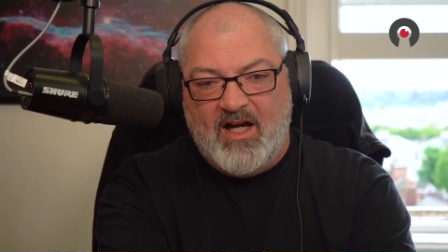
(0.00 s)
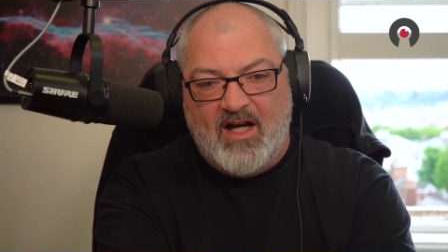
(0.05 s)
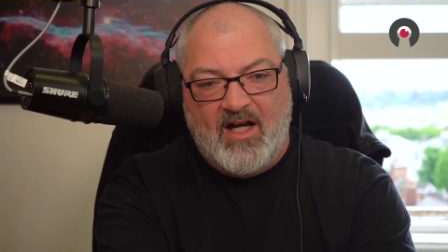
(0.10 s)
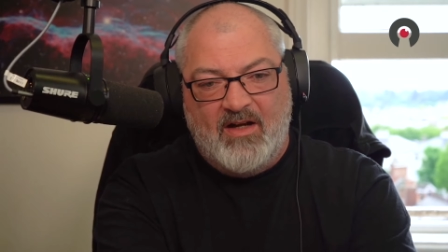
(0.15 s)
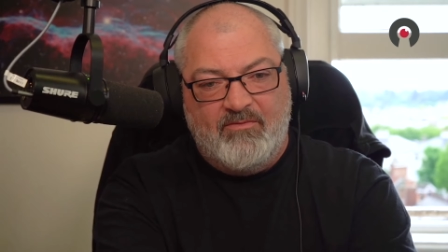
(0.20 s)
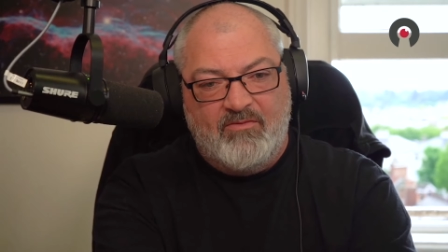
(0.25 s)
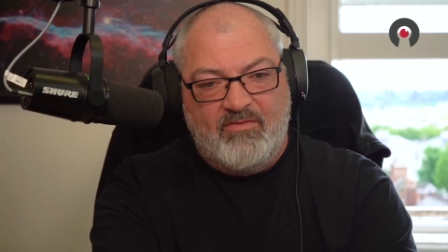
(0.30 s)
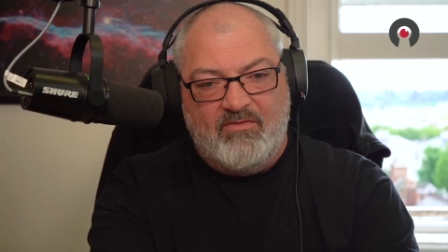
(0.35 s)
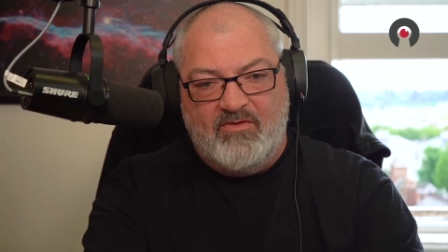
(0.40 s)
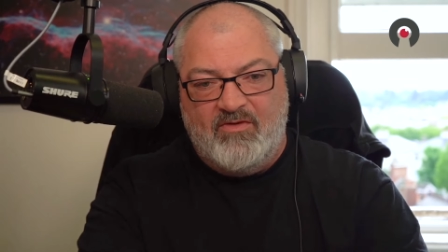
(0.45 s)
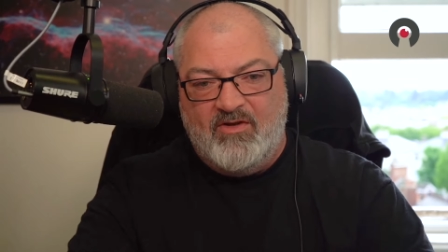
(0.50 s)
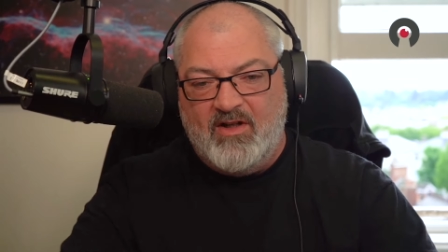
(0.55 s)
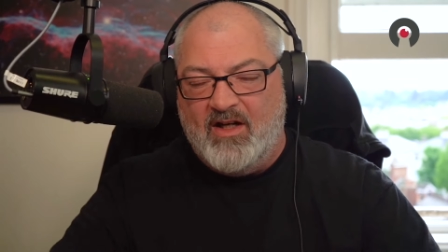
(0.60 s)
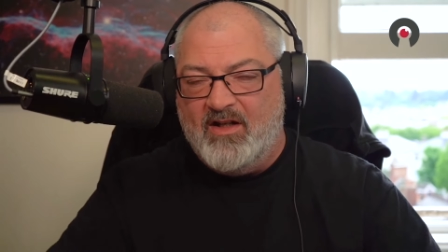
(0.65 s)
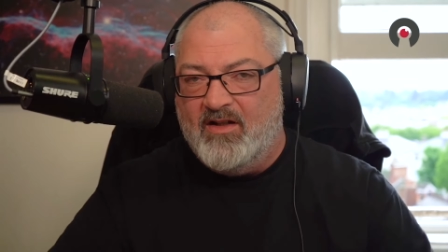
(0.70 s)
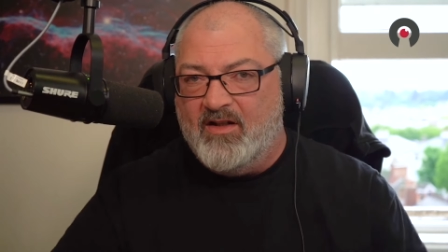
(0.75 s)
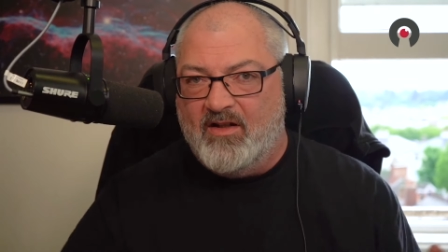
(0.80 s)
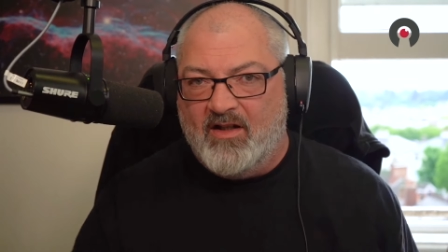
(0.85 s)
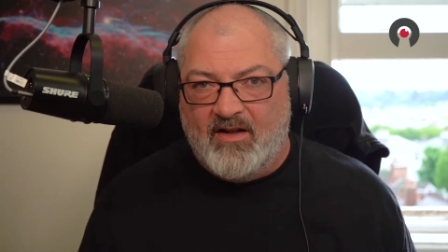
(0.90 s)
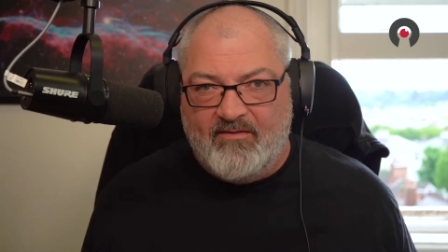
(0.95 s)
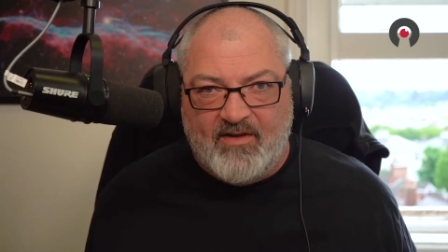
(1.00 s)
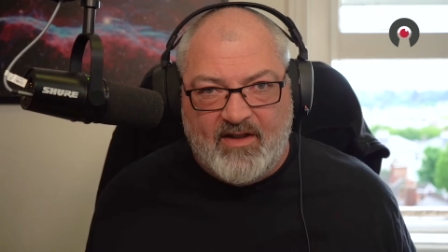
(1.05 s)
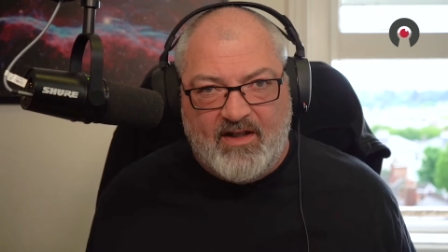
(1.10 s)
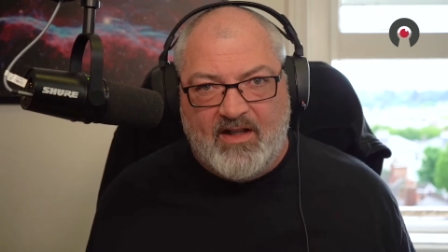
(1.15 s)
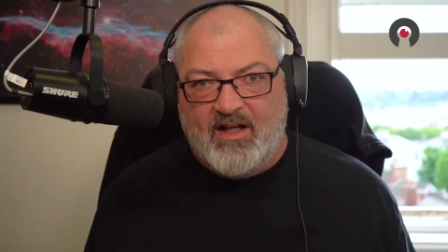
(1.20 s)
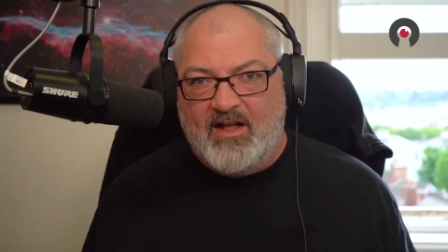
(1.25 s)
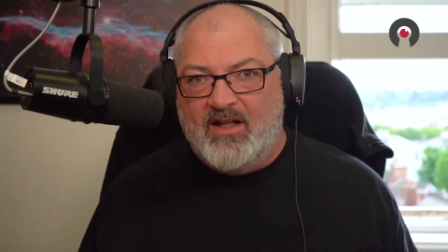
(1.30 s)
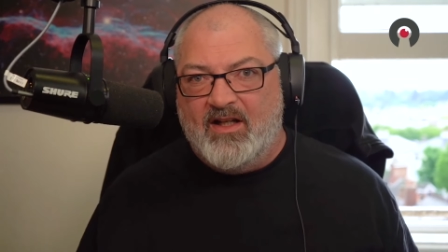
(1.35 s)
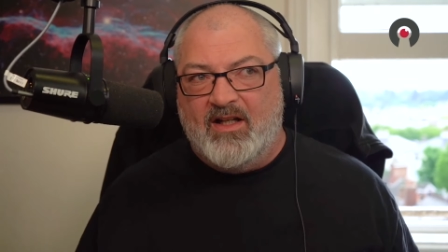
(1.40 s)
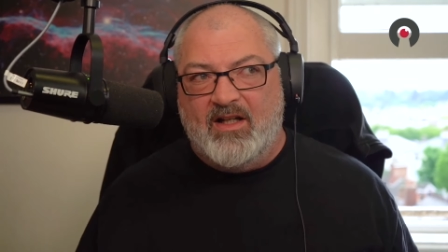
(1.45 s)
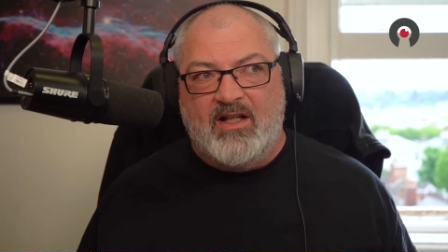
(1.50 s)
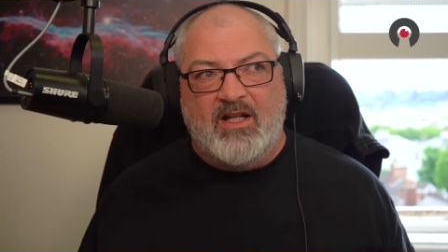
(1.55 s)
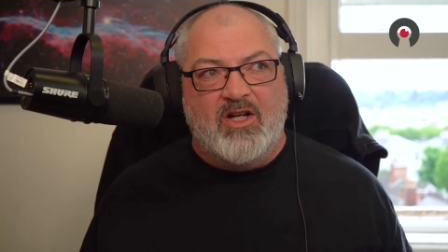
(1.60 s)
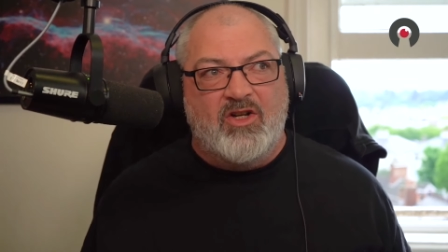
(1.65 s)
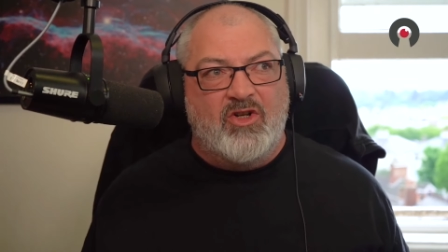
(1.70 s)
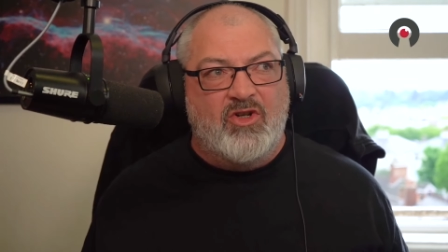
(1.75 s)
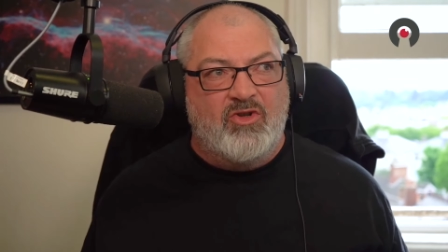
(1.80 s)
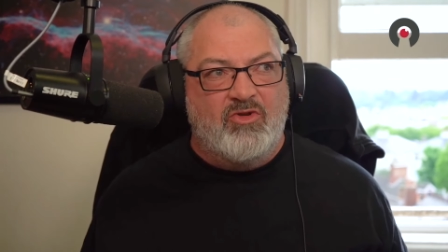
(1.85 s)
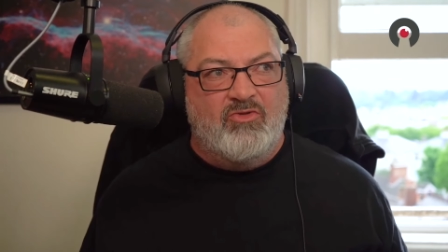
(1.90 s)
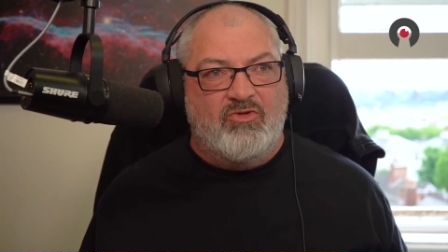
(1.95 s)
Um, Jane's a lovely lady
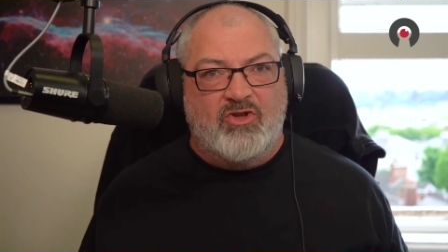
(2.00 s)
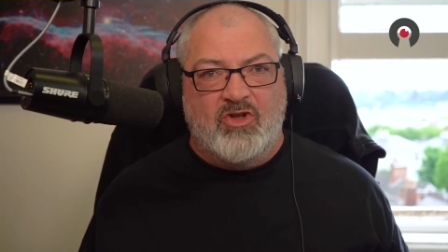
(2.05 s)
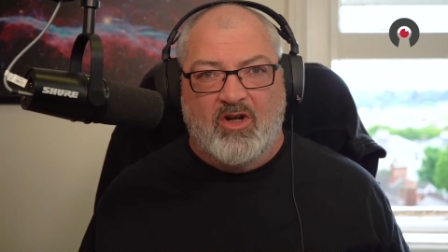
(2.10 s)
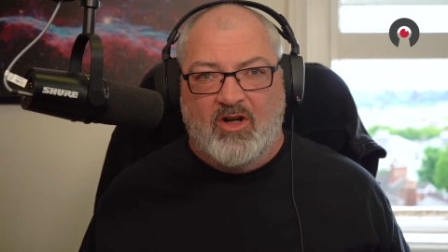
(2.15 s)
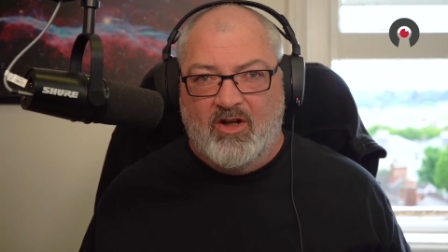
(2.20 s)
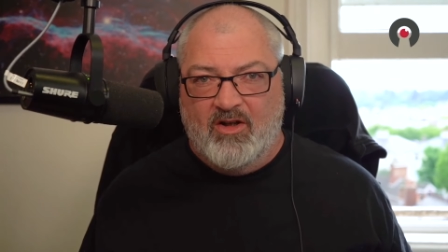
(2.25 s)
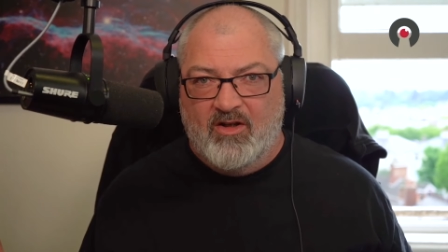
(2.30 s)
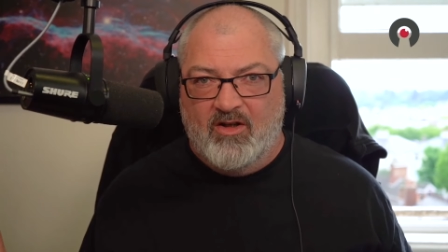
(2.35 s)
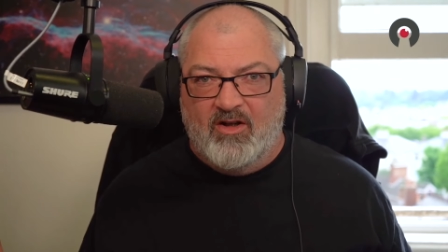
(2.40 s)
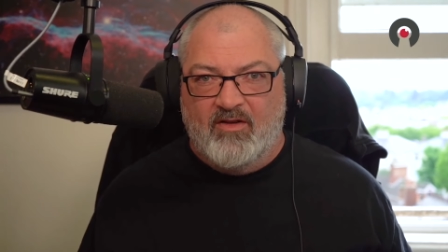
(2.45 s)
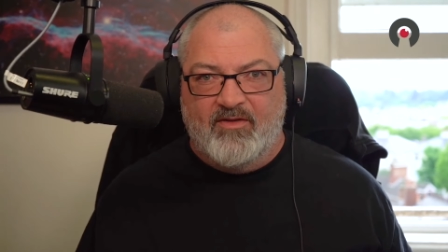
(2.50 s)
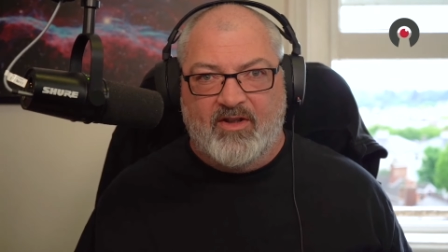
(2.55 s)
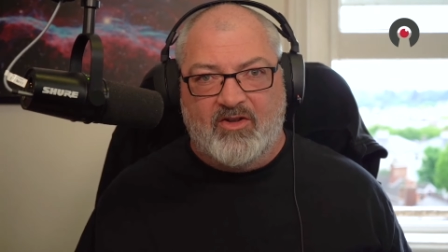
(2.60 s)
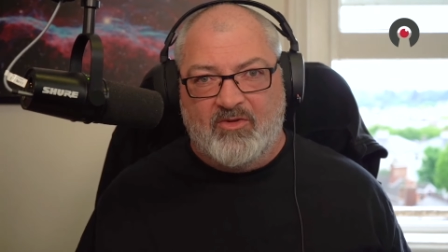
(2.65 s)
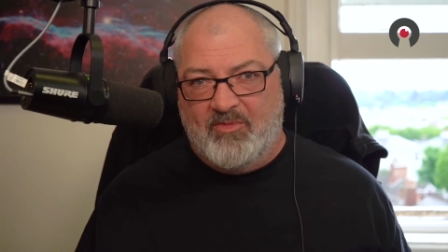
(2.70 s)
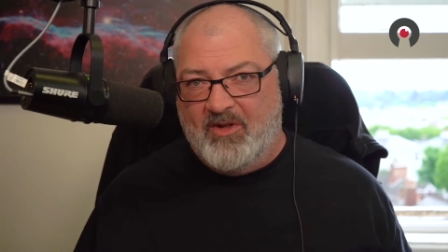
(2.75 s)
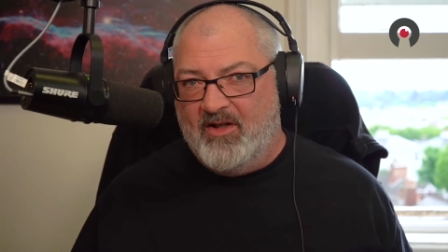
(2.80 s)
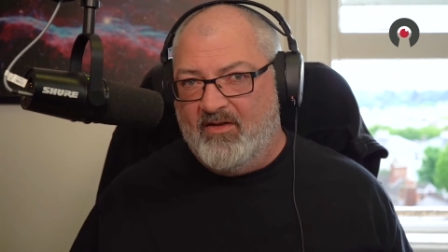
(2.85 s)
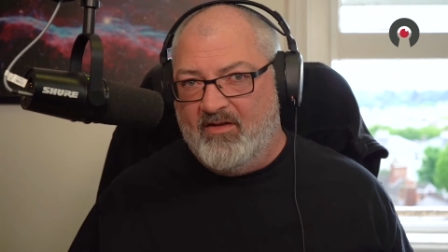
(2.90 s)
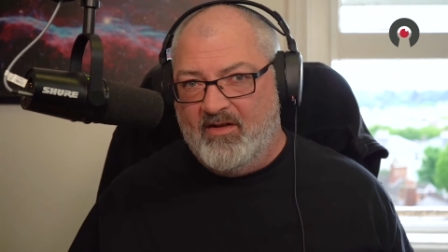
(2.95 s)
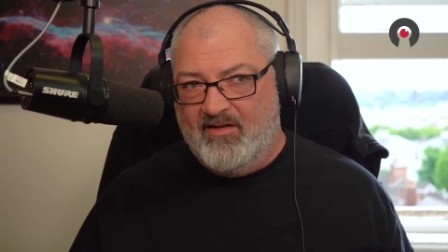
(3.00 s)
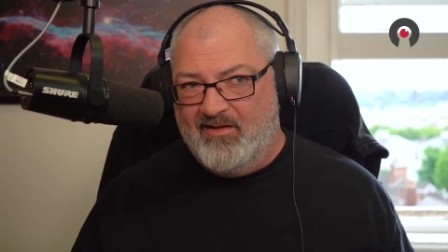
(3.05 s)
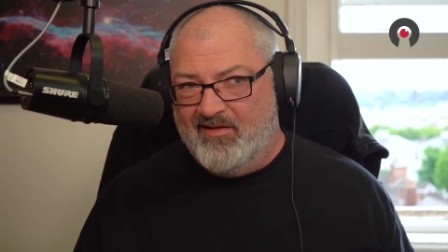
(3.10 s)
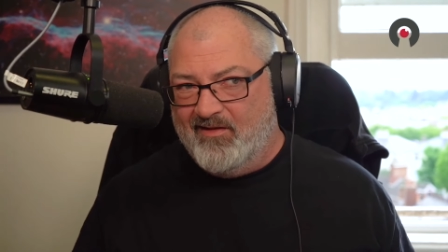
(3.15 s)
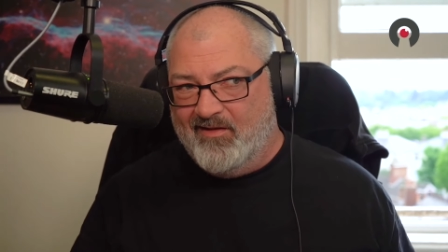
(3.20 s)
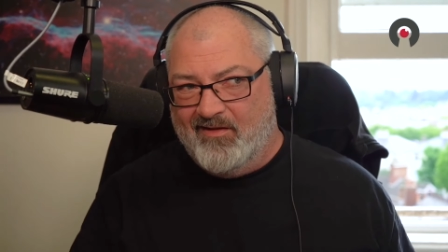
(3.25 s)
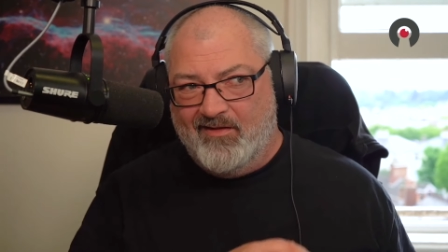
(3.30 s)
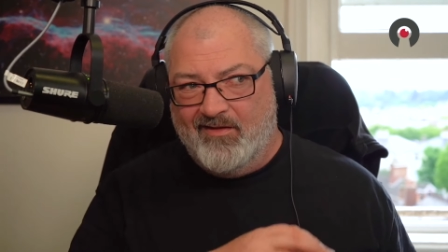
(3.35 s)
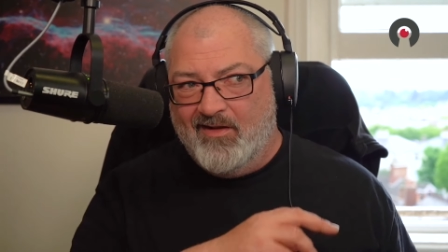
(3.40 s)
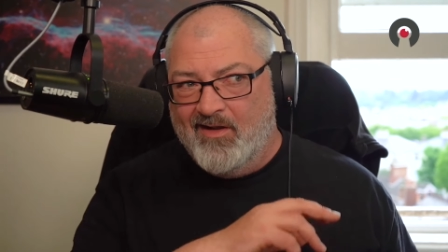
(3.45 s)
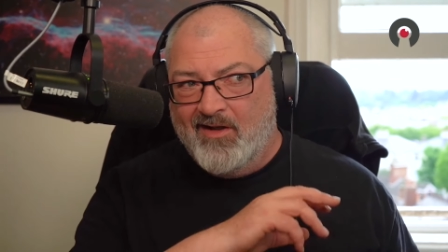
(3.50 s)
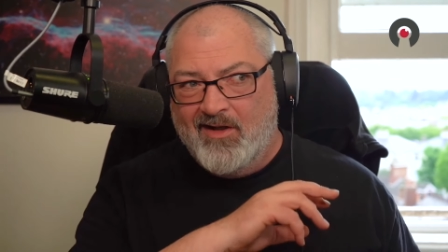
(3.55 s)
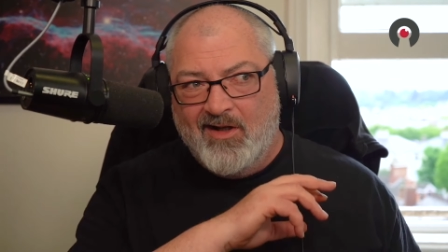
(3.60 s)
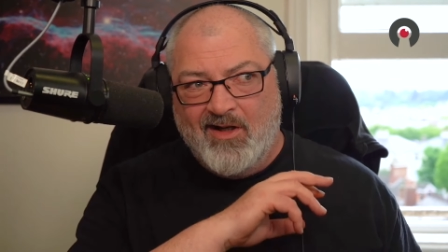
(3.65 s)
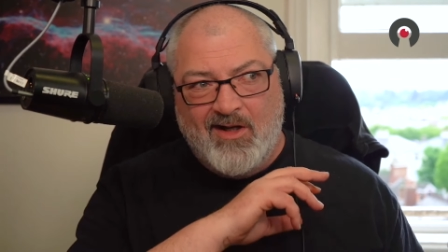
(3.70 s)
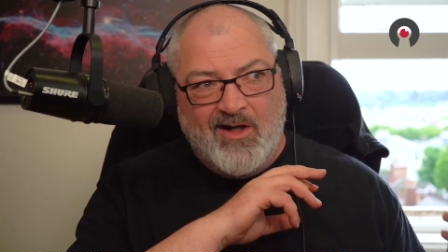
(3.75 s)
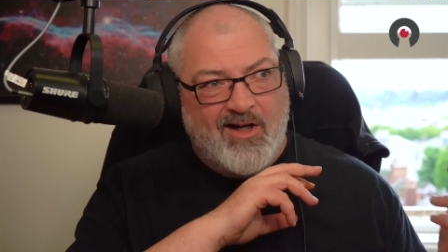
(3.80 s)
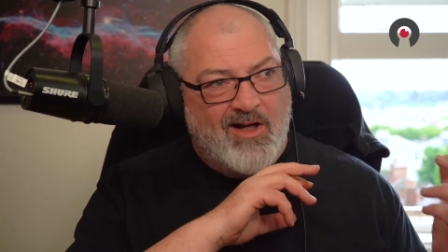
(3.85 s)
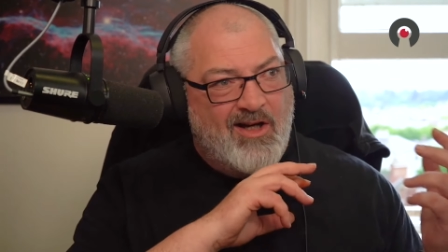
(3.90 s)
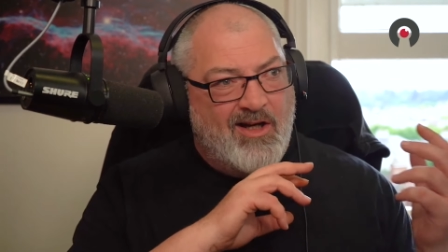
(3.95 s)
who's got a lot of experience, and
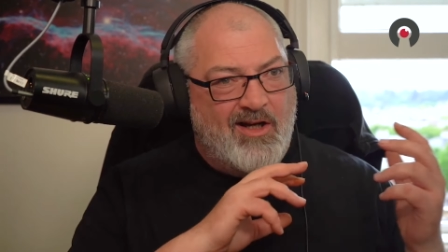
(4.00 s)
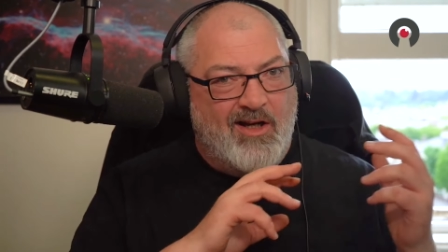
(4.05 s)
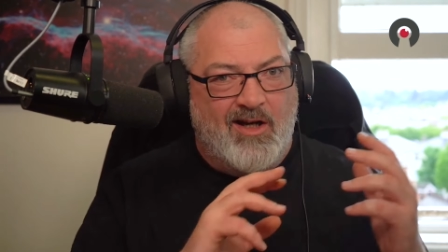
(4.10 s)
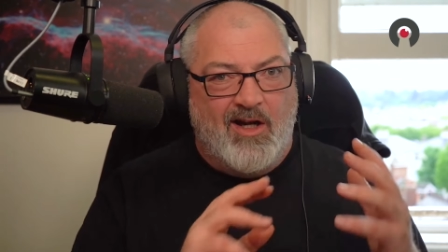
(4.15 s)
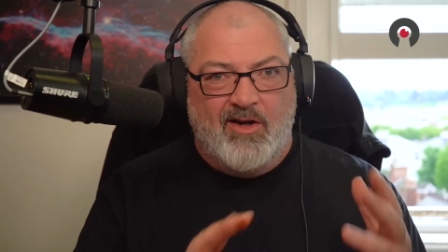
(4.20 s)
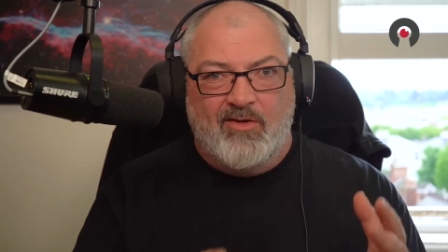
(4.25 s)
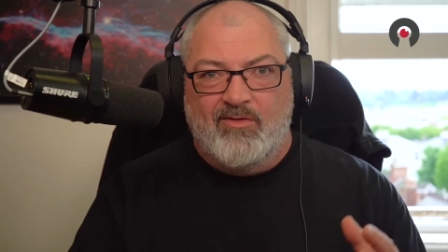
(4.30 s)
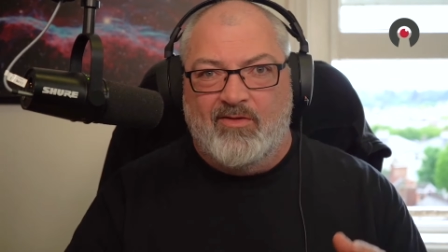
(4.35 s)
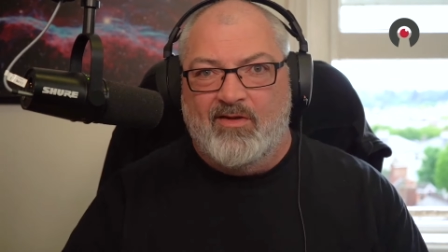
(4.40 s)
you know,